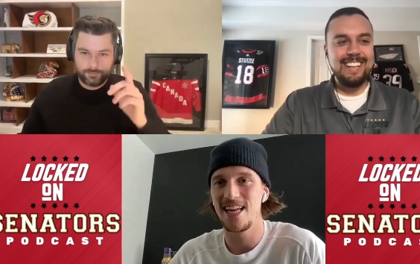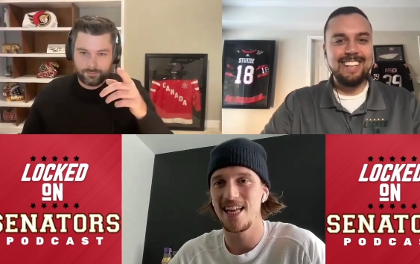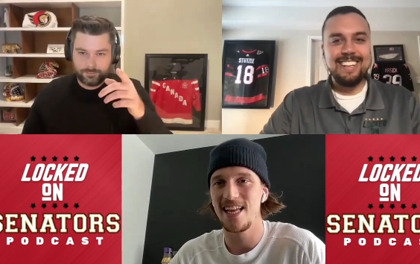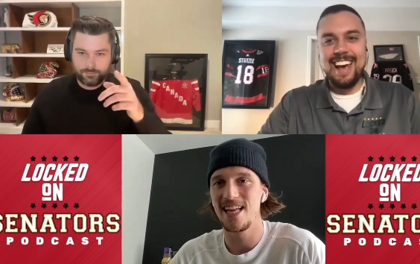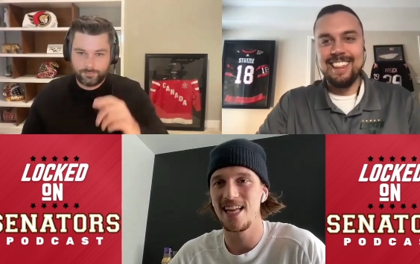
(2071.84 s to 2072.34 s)

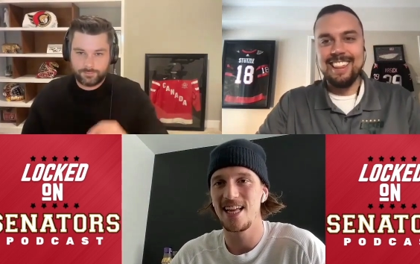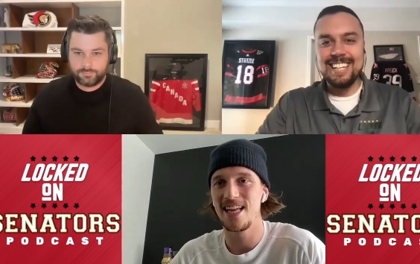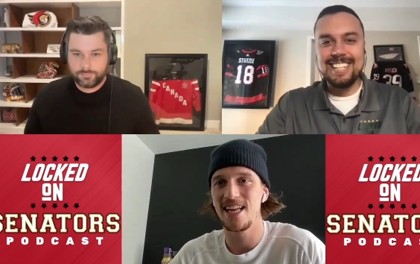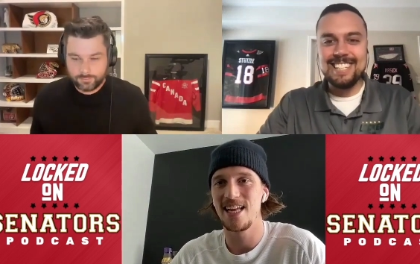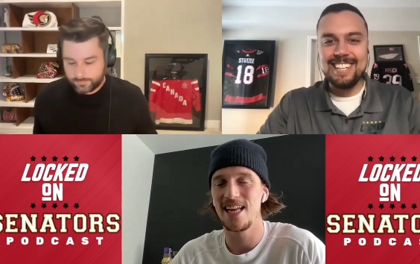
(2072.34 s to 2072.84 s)
Speaker 1: Yeah,
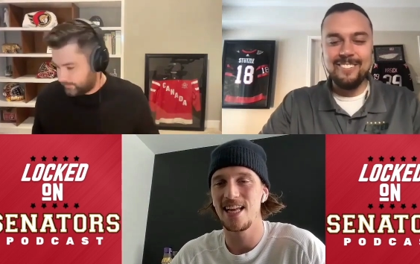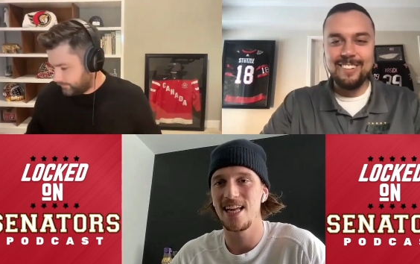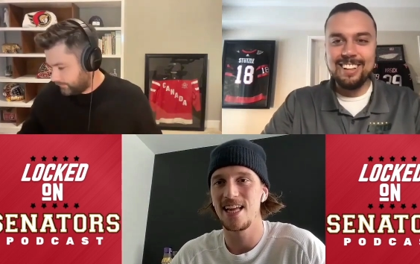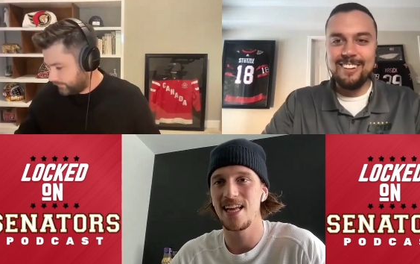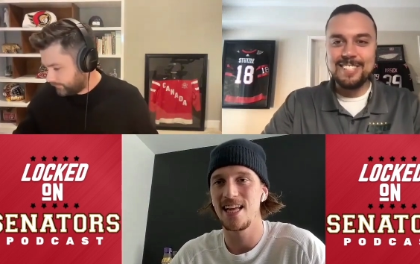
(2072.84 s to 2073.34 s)
that's uh,
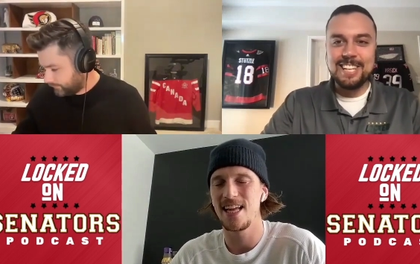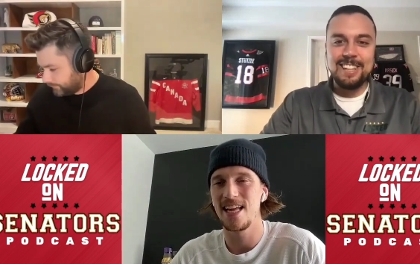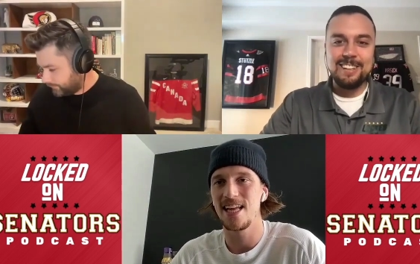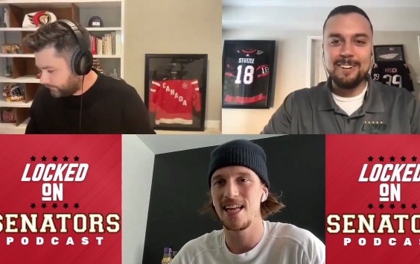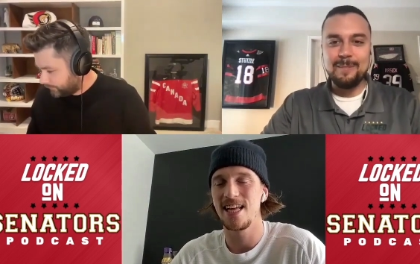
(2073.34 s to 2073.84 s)
we love
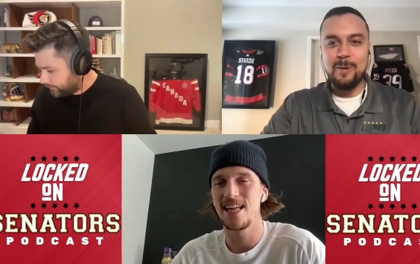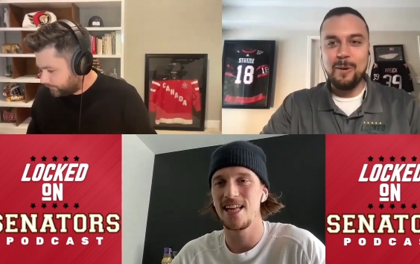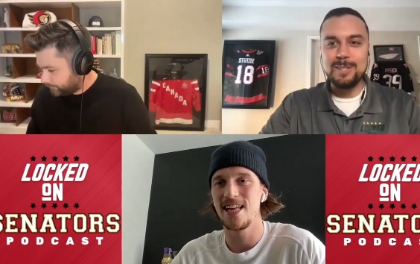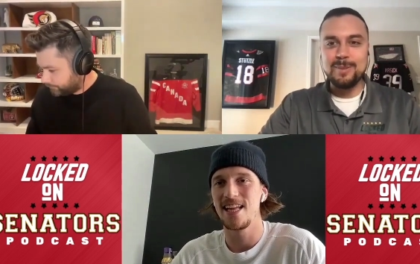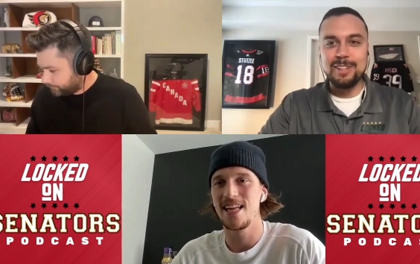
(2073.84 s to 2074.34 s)
seeing the
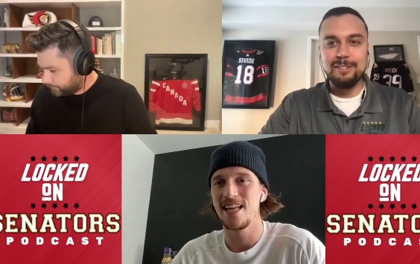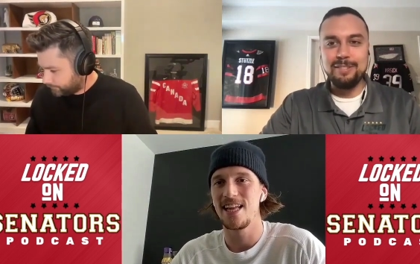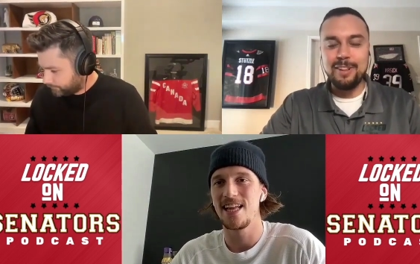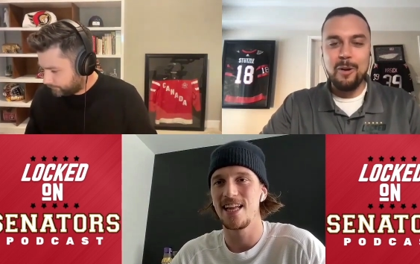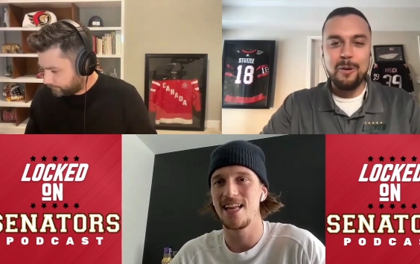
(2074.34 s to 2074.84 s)
boys with their
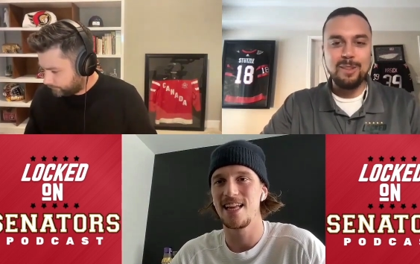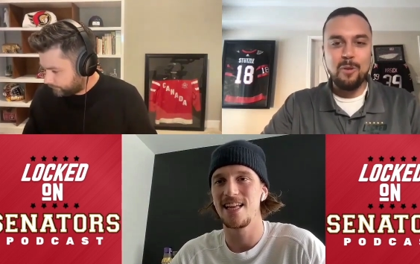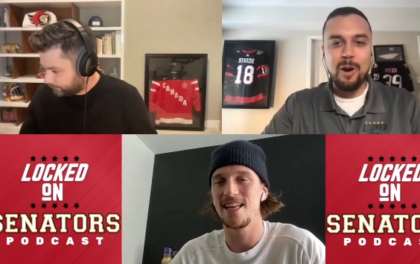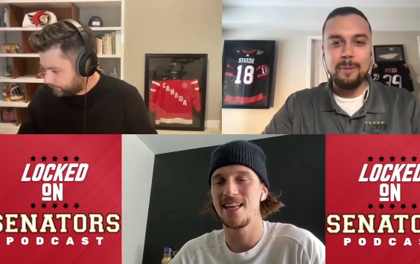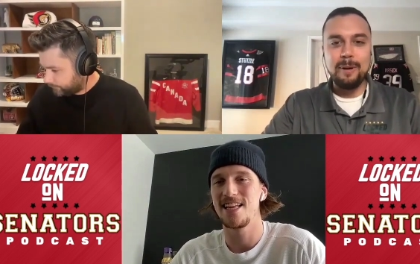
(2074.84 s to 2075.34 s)
flow in
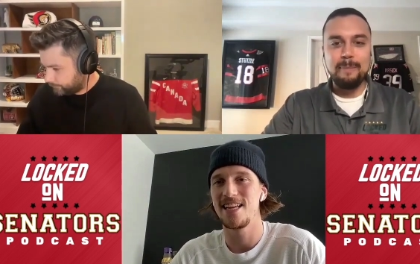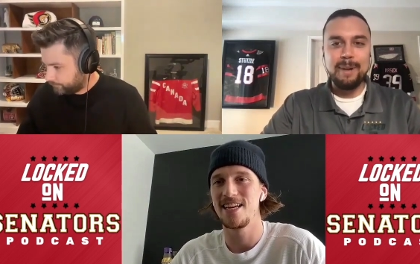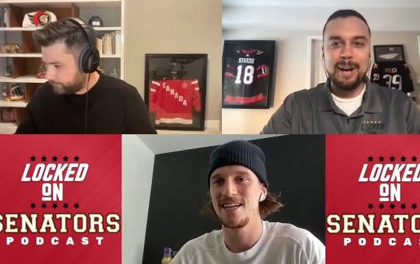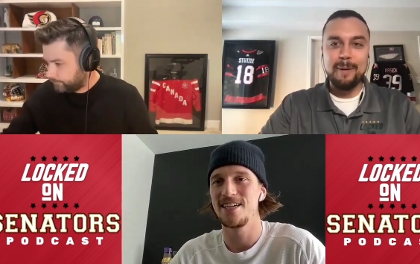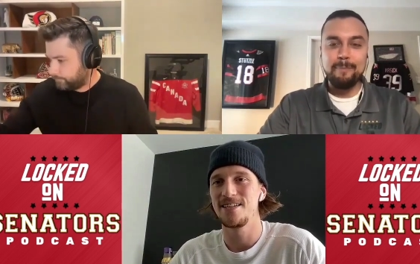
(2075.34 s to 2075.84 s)
the warm
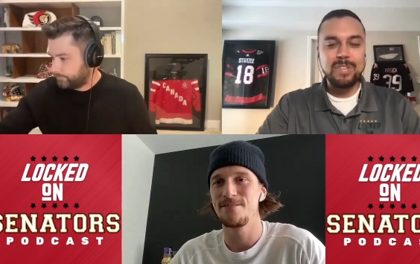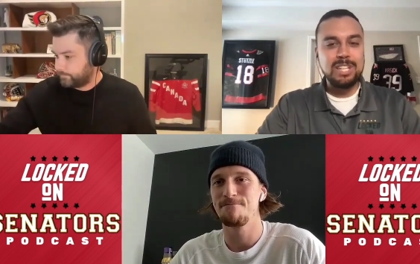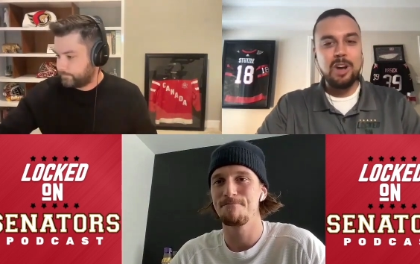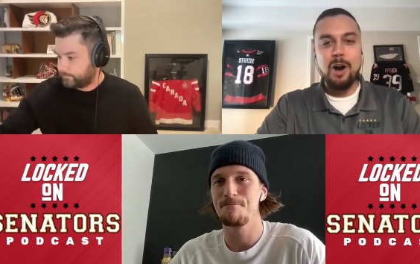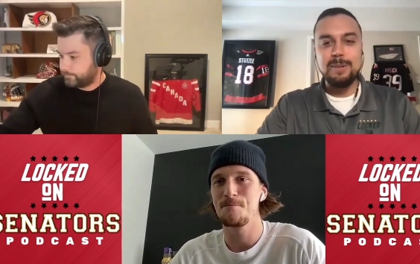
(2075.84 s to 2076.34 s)
up.
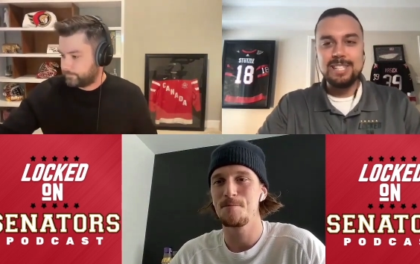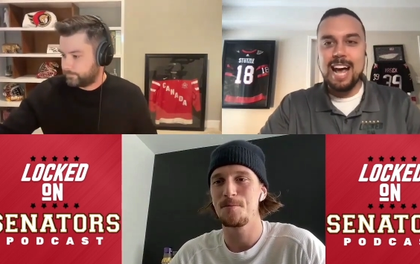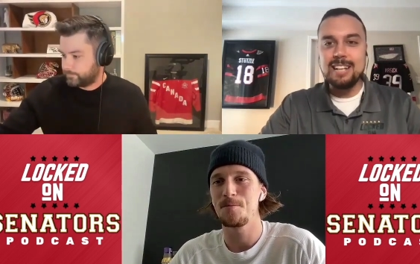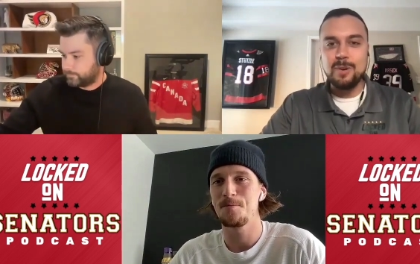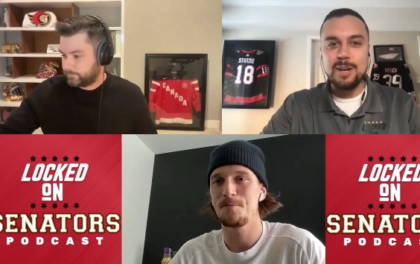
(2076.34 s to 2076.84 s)
Um, Thomas,
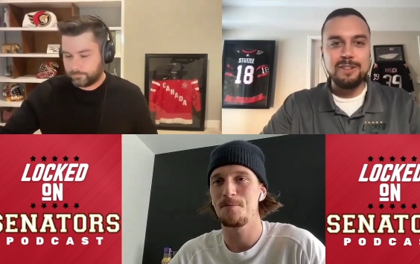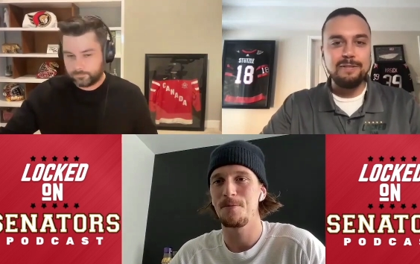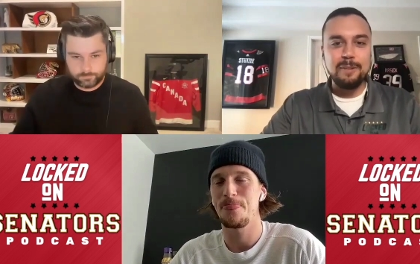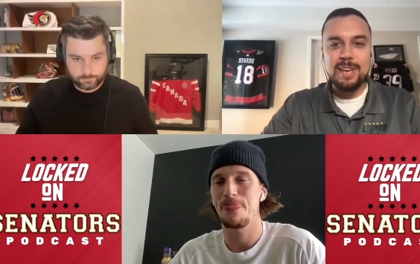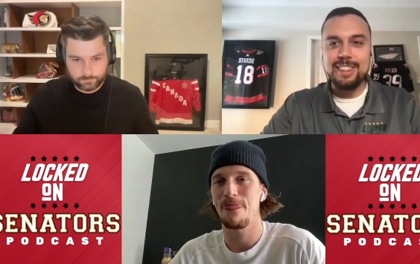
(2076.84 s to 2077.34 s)
last
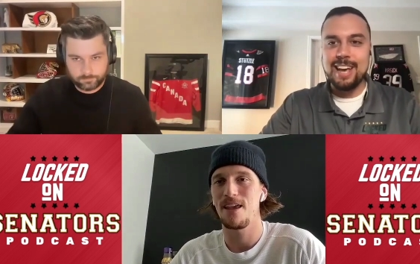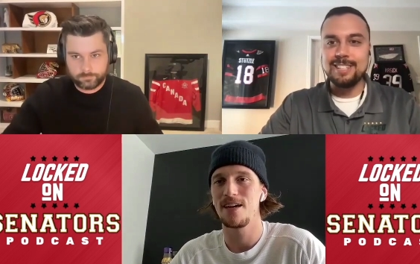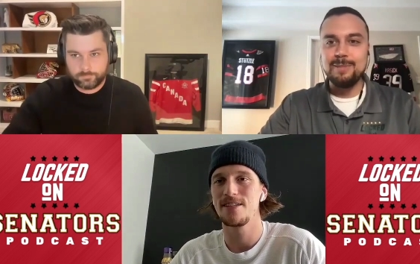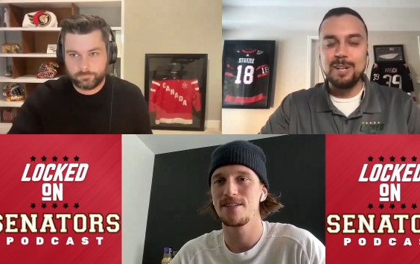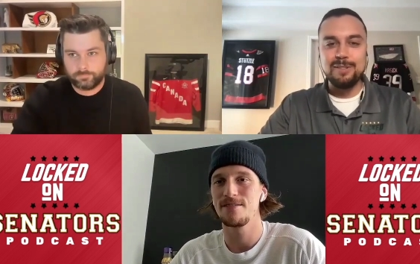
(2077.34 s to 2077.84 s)
question for me.
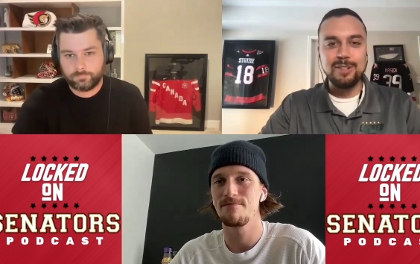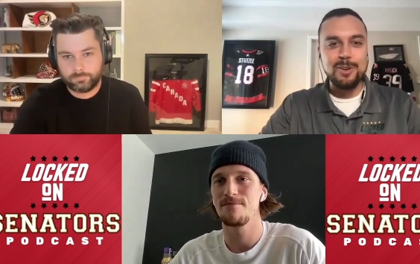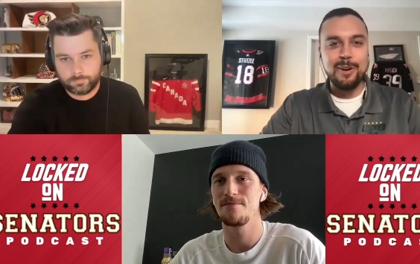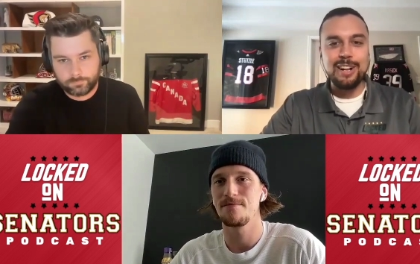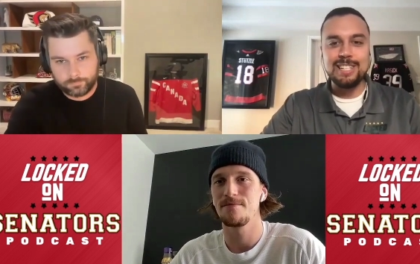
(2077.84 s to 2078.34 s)
Thanks so much for
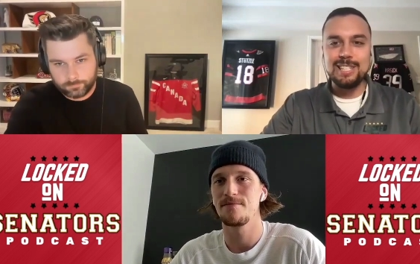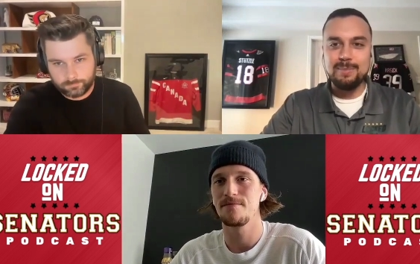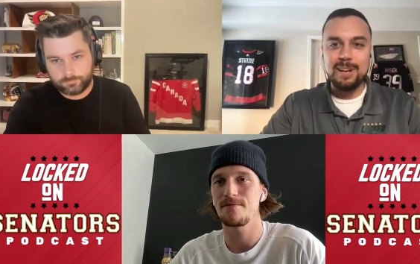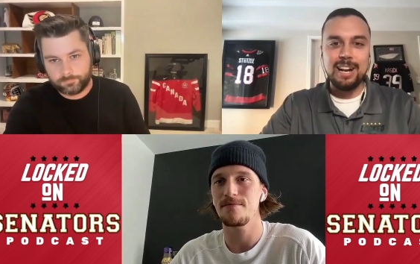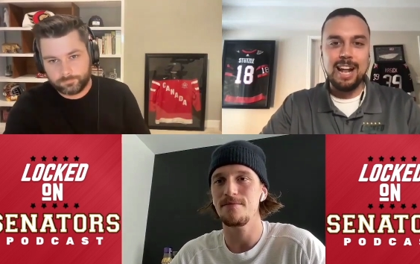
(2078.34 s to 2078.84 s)
joining us.
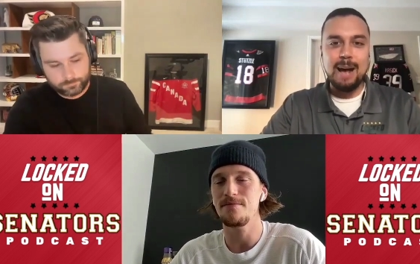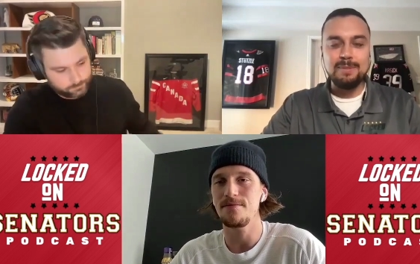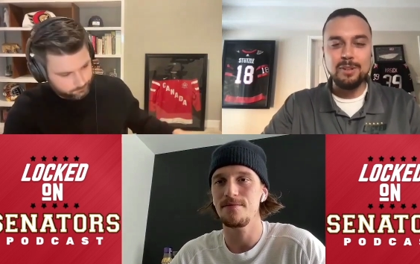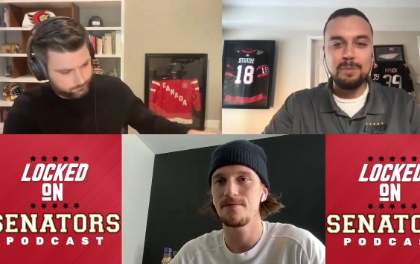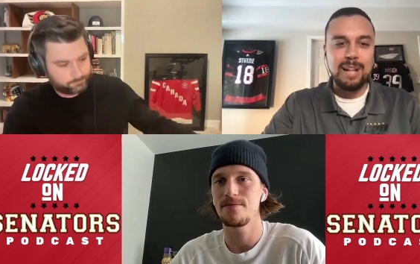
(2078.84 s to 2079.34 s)
This has been an
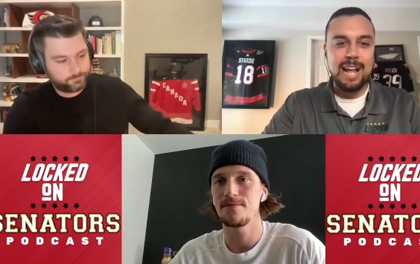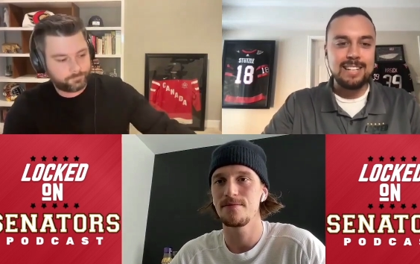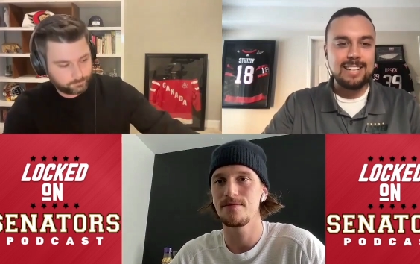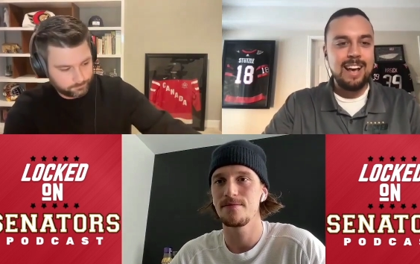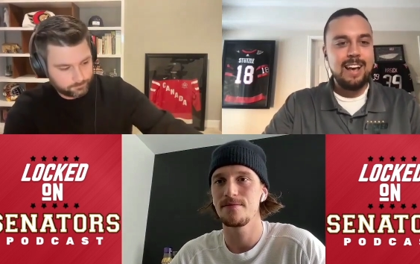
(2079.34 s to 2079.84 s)
absolute
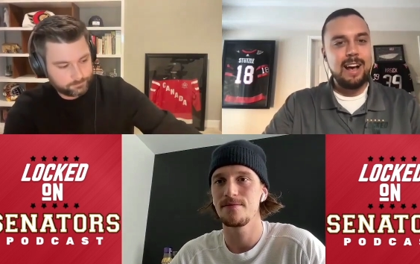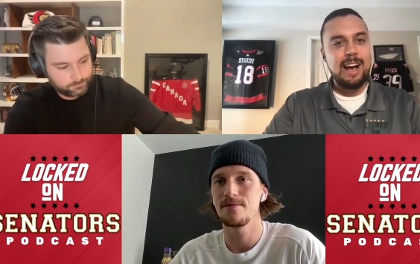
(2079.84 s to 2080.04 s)
blast.